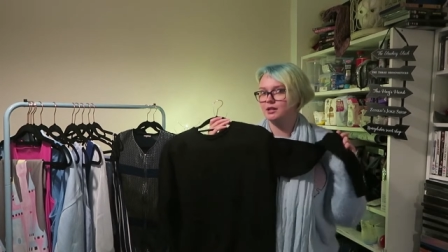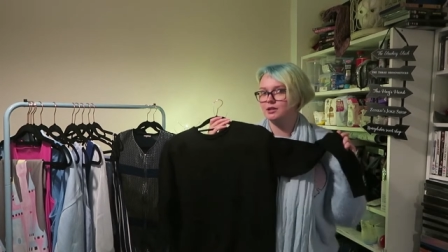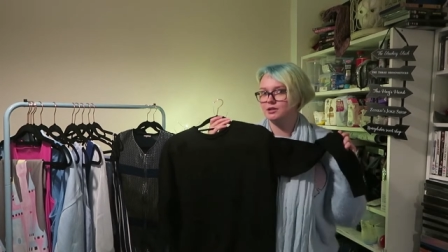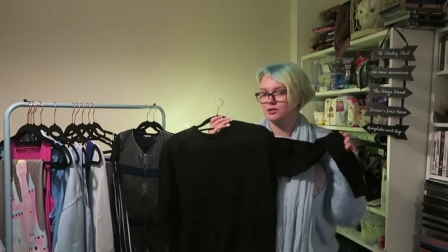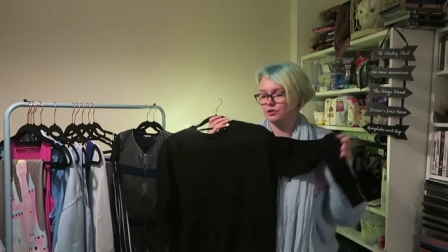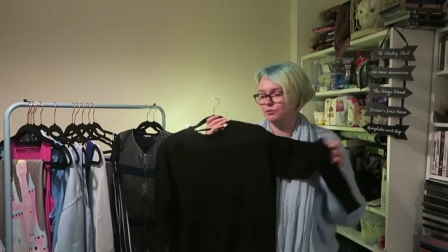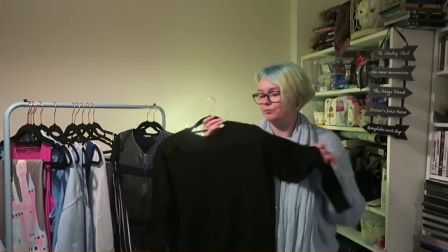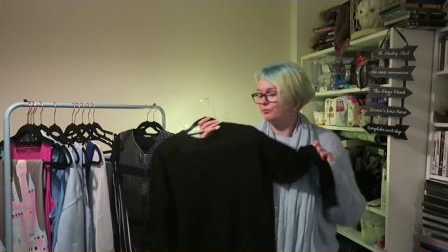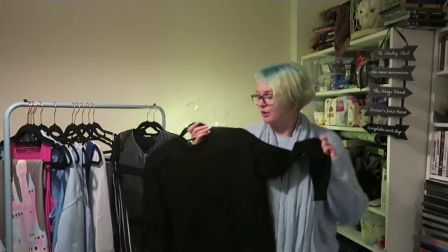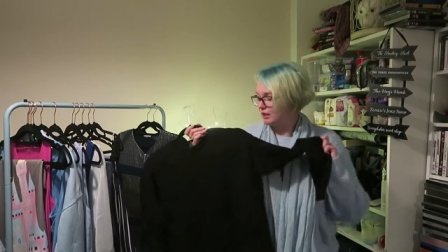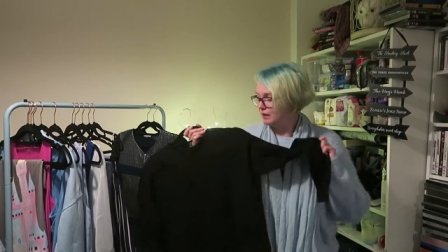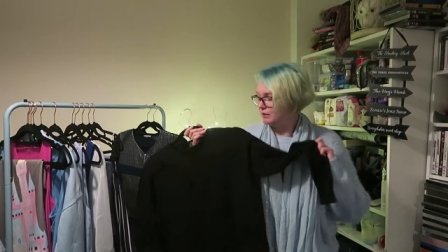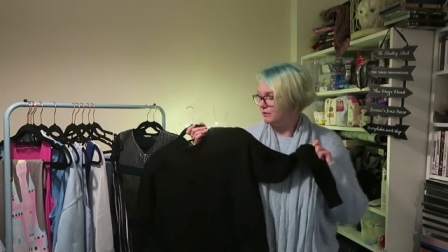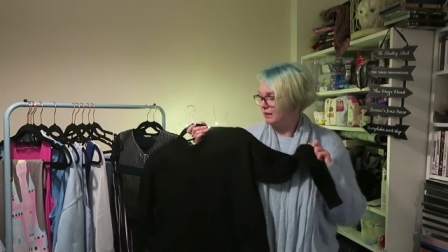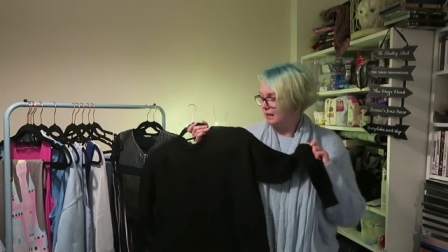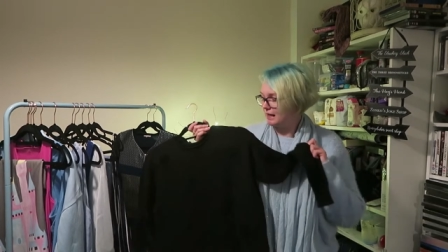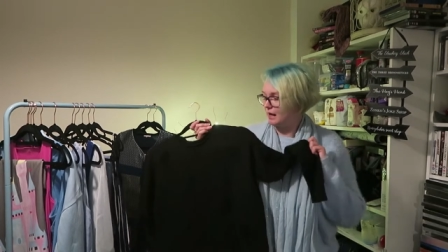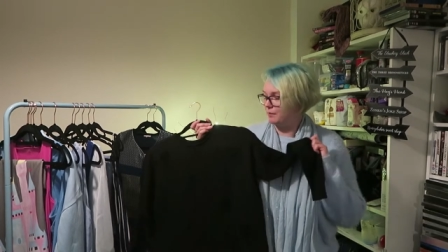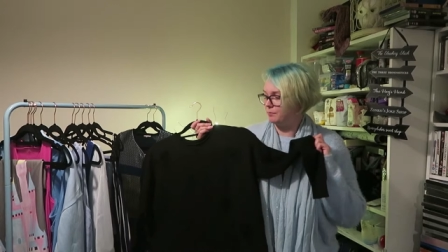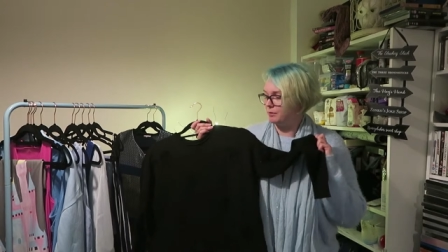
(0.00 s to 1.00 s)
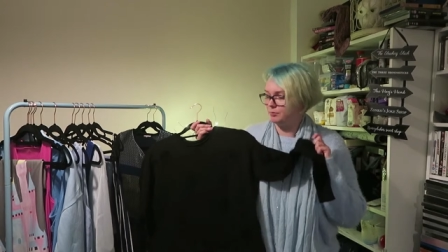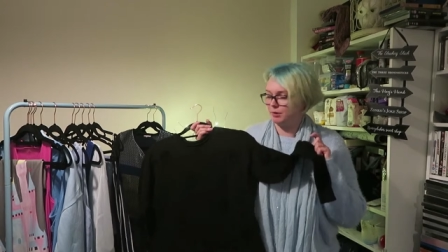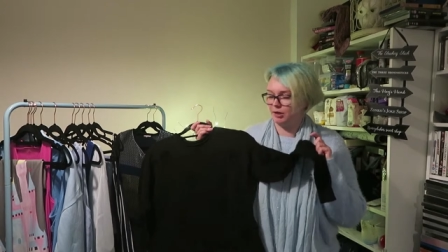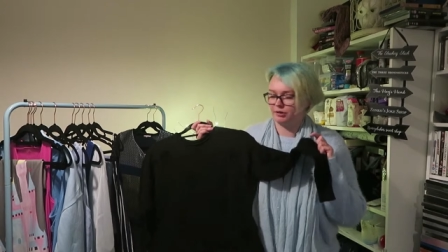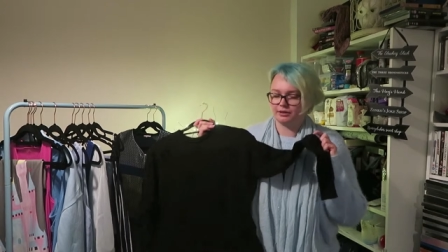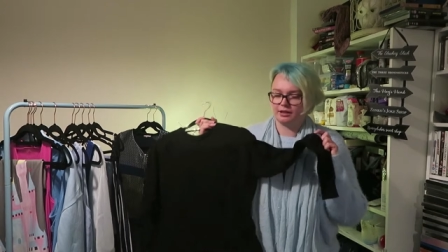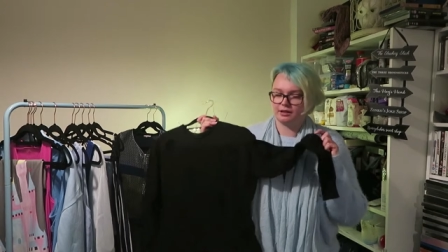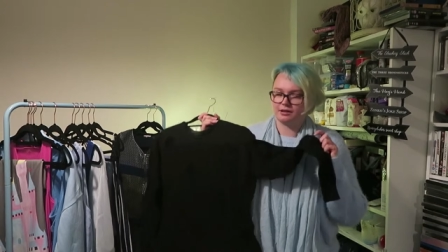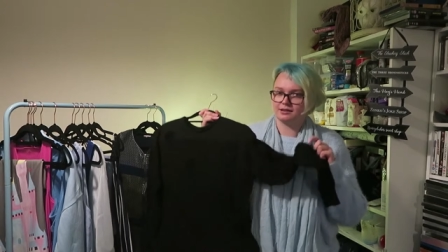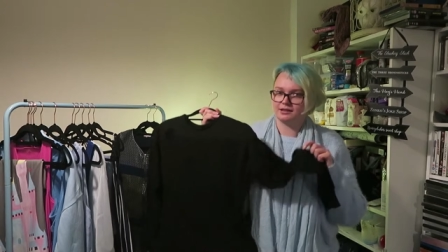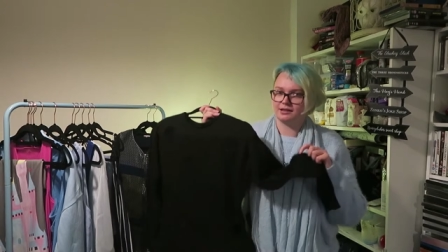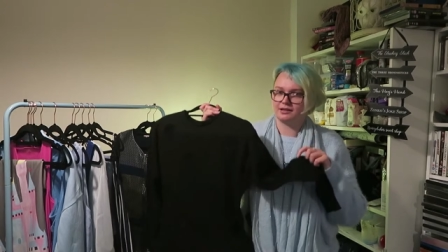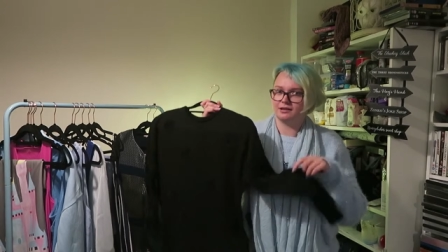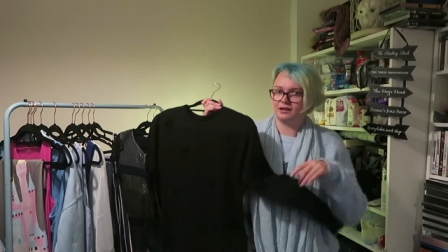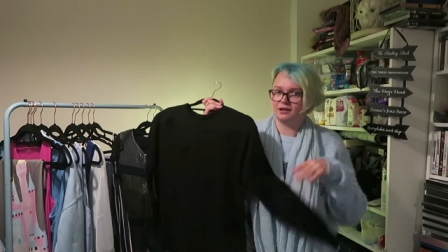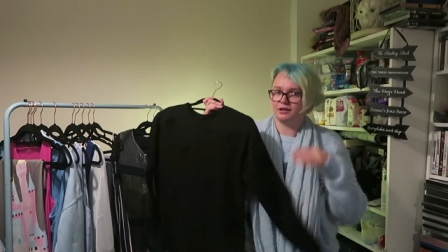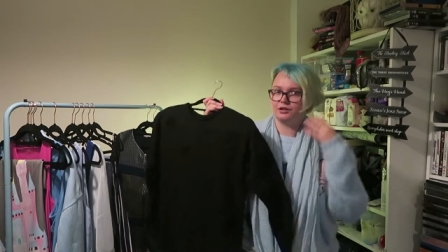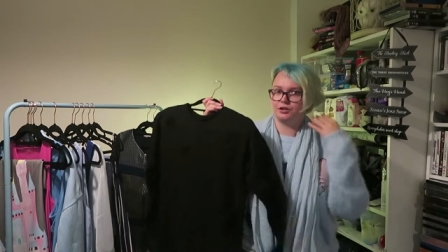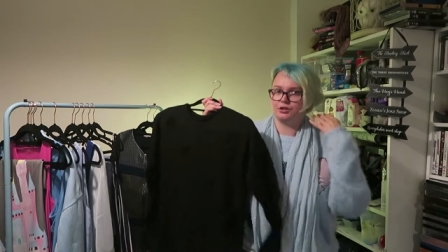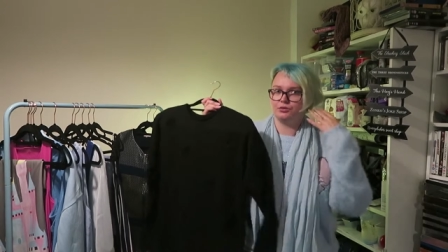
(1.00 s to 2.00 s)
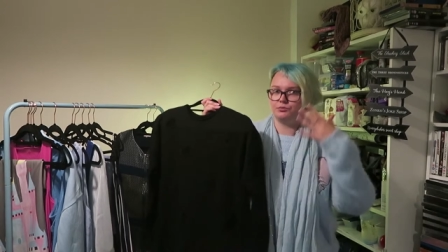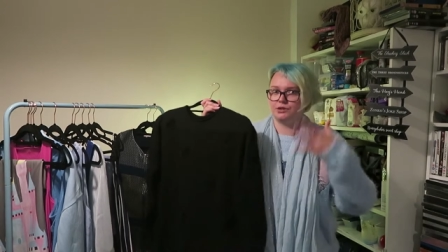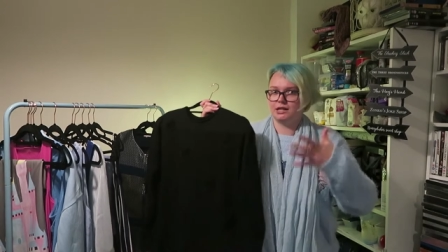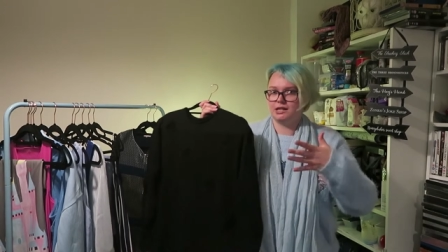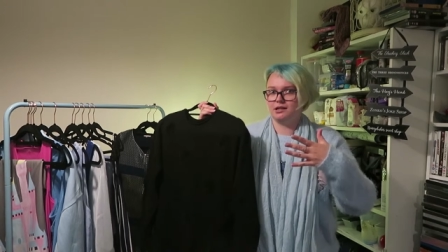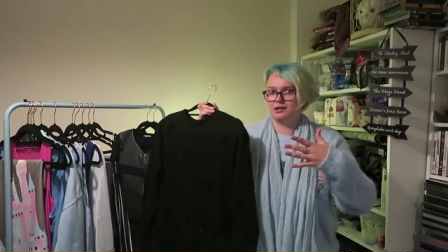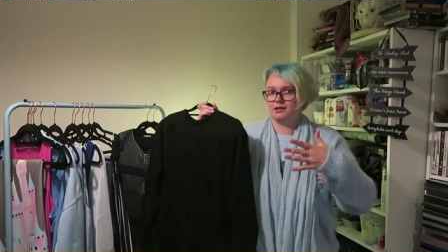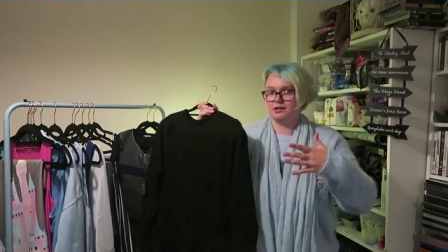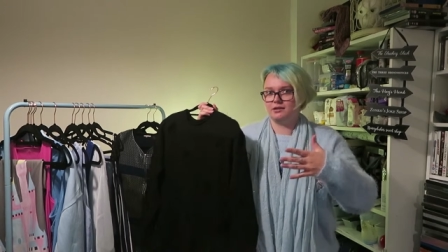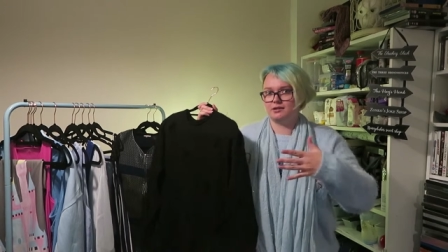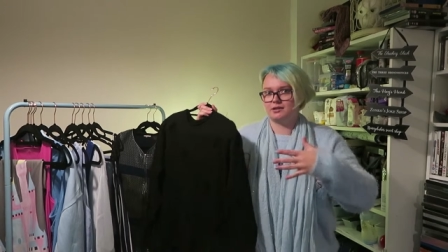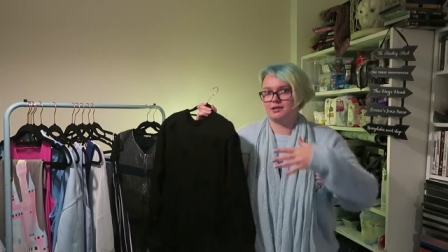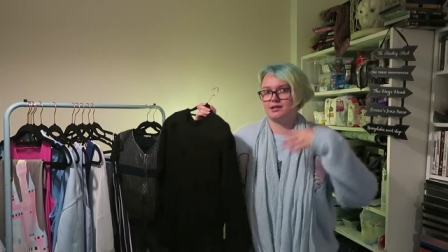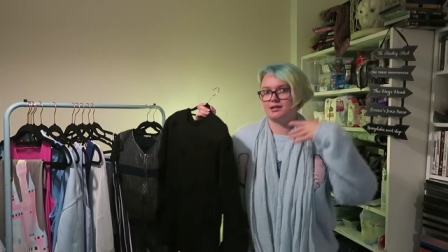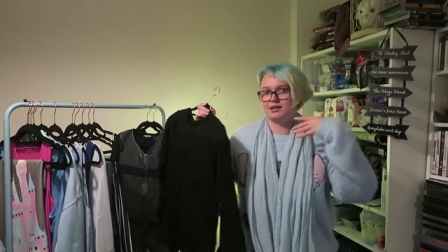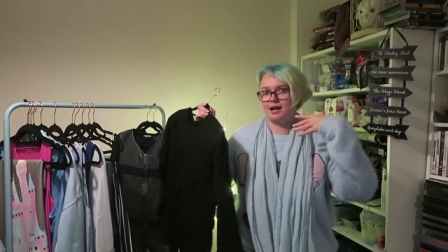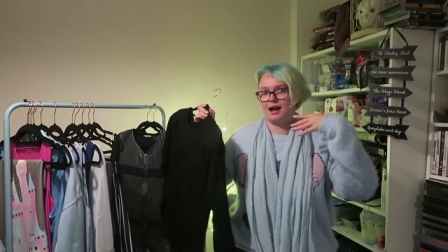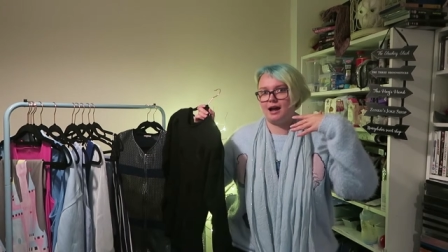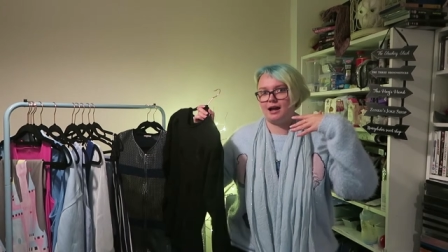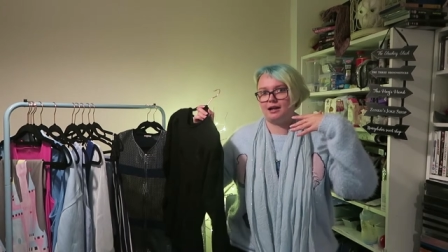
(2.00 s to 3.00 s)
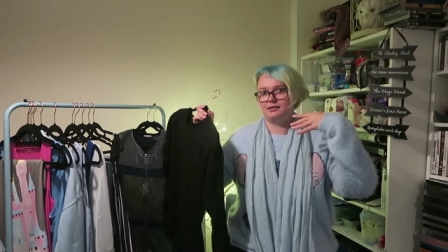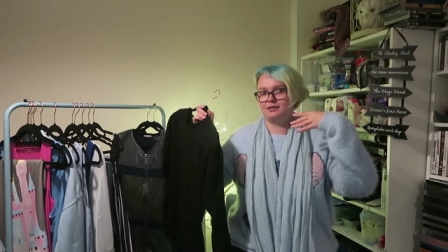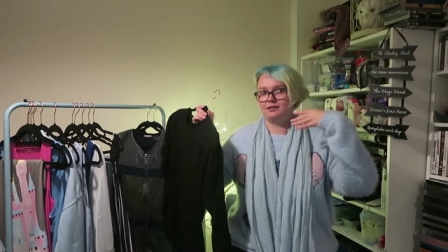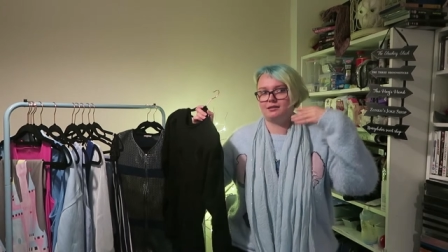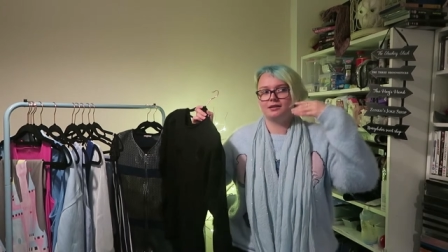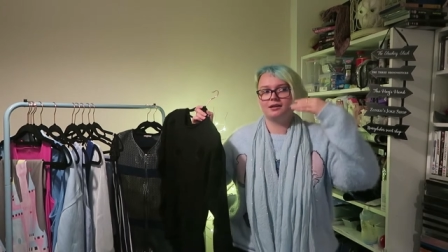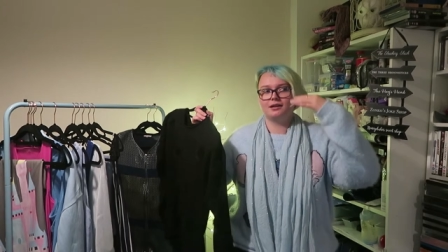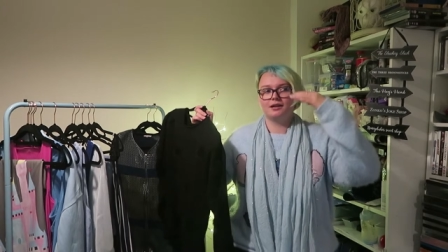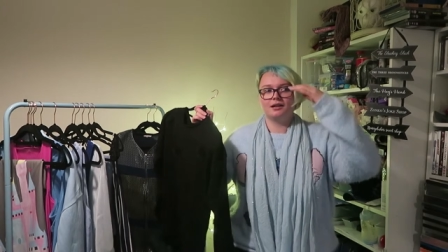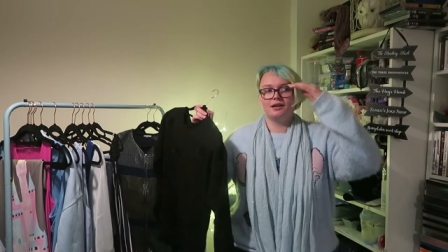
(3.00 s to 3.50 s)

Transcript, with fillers: So I'm really, really happy about that because I like uniqueness and